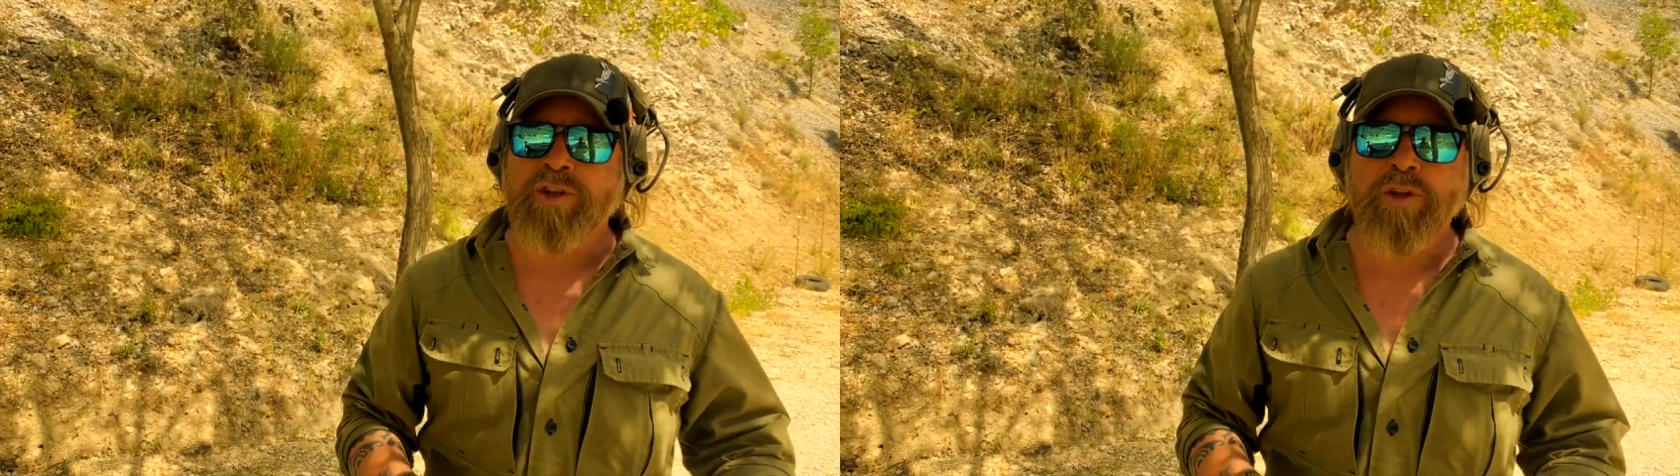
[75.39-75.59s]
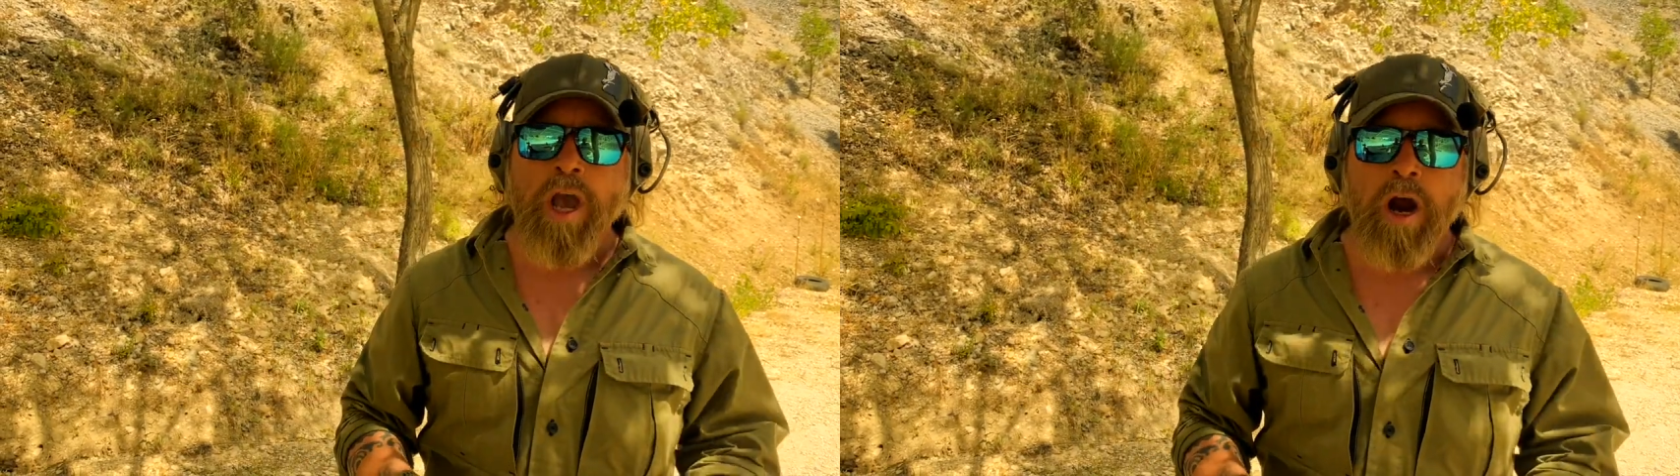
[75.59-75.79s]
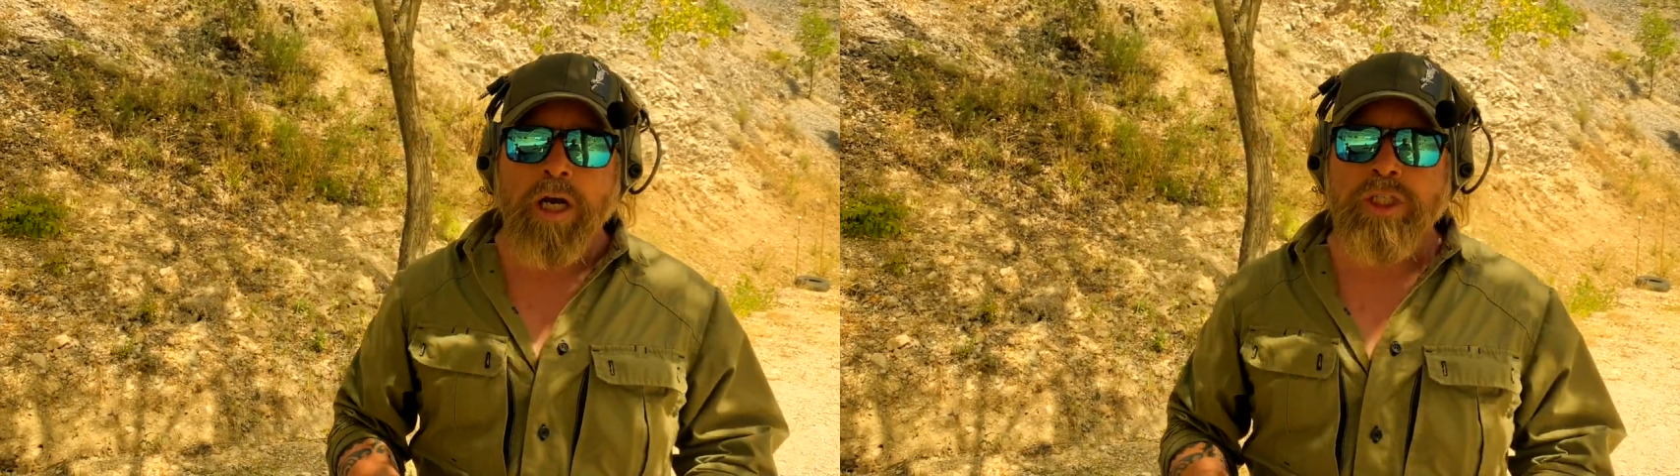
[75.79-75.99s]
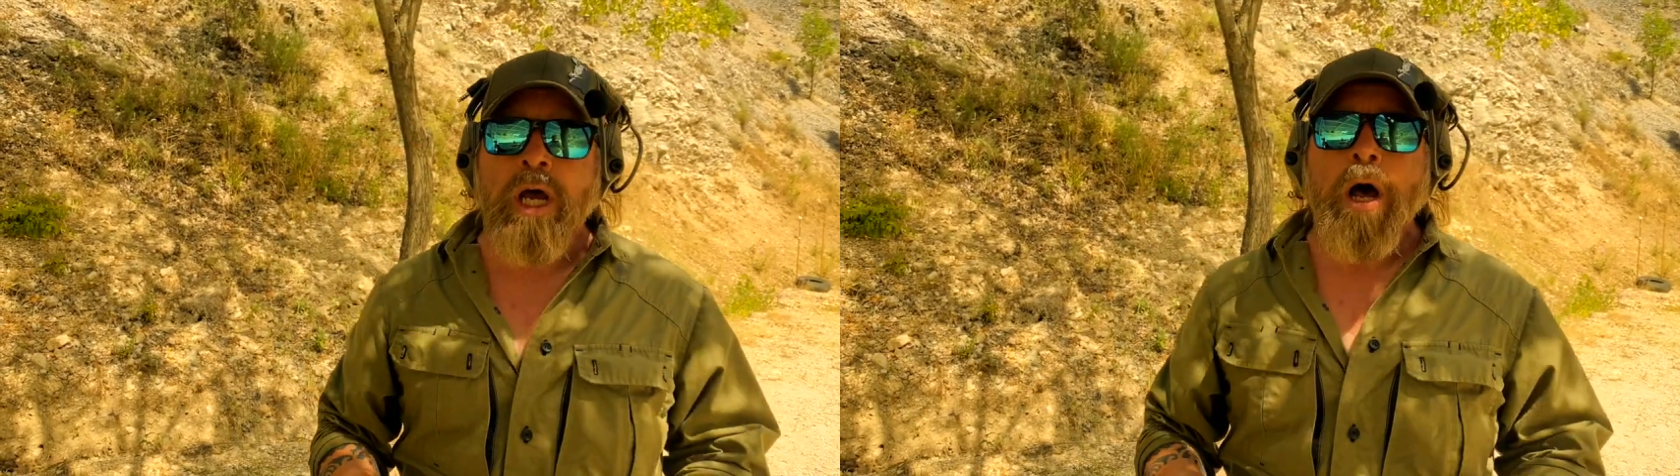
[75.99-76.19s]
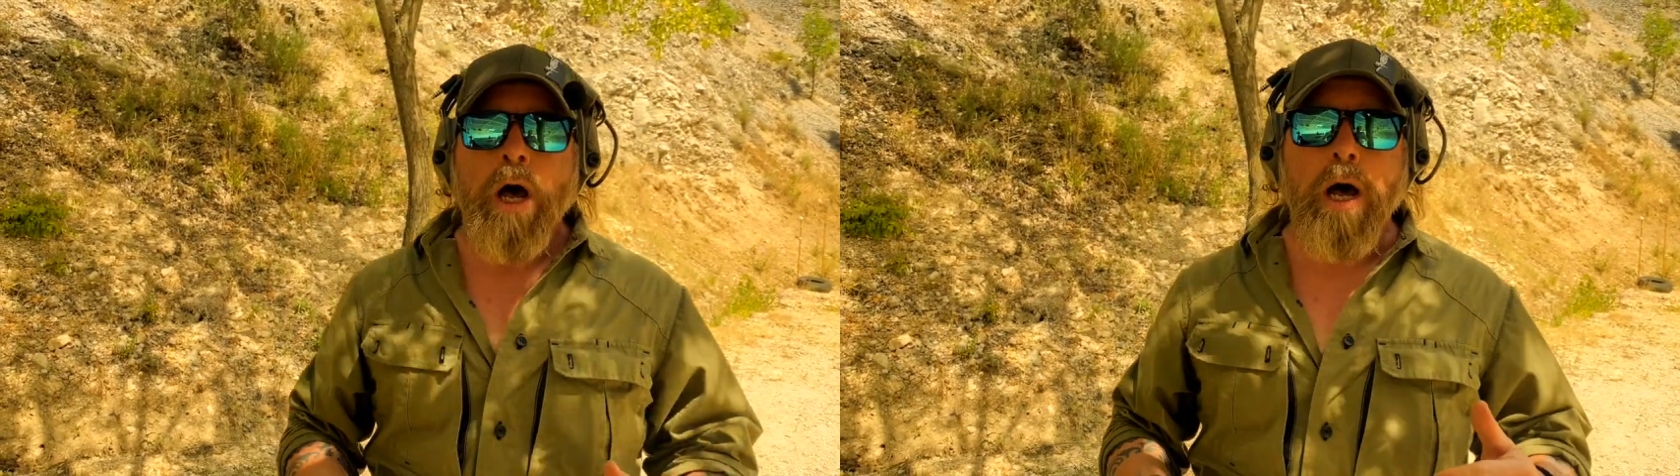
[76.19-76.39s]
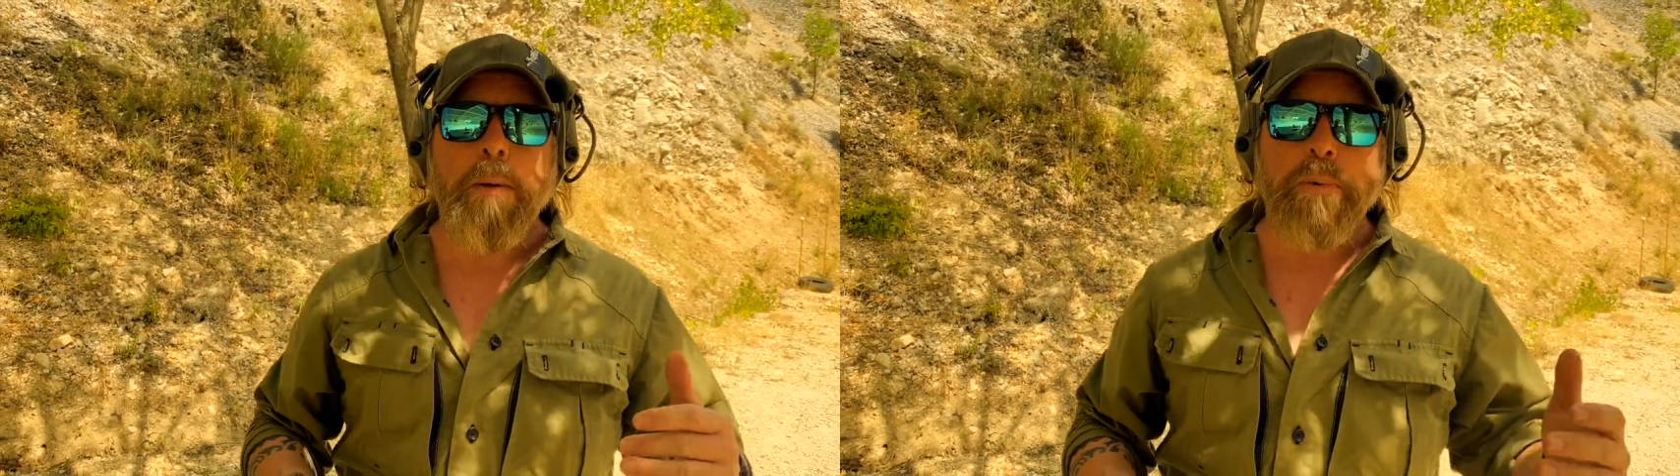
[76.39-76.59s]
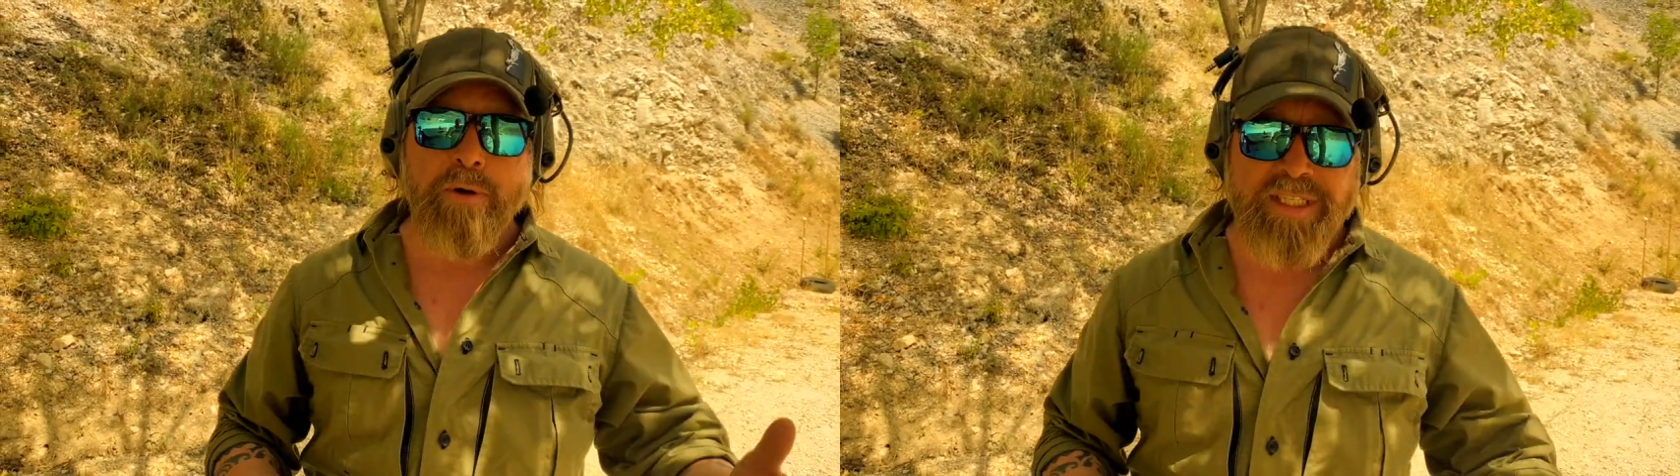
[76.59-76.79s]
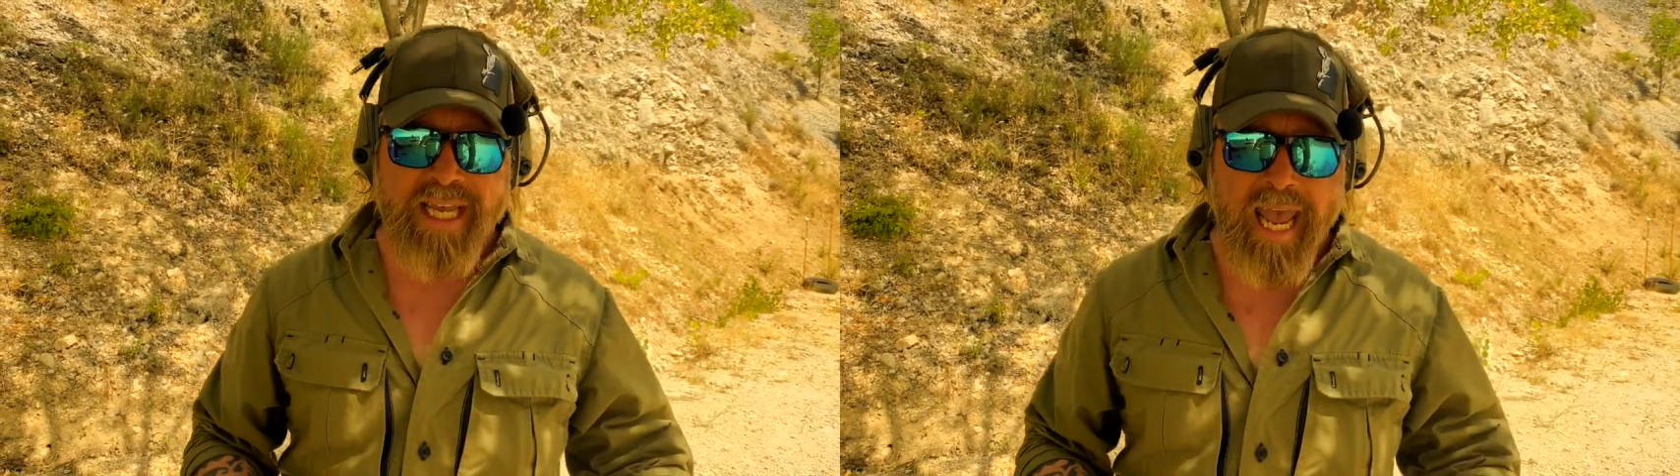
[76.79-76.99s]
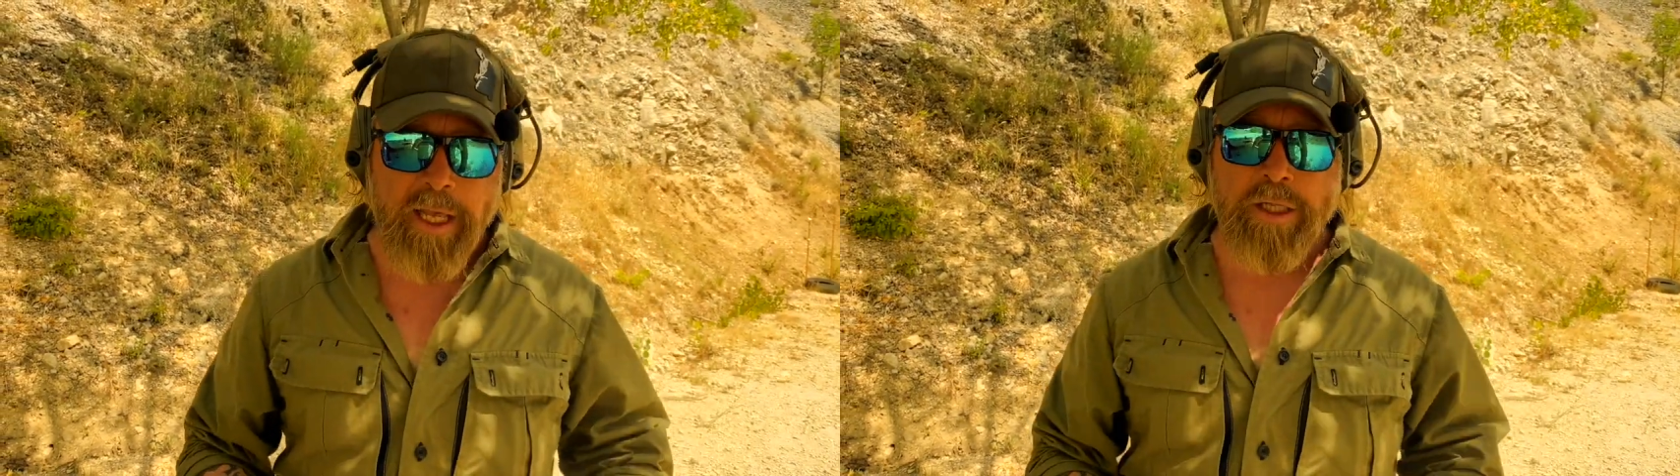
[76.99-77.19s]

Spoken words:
yards per second.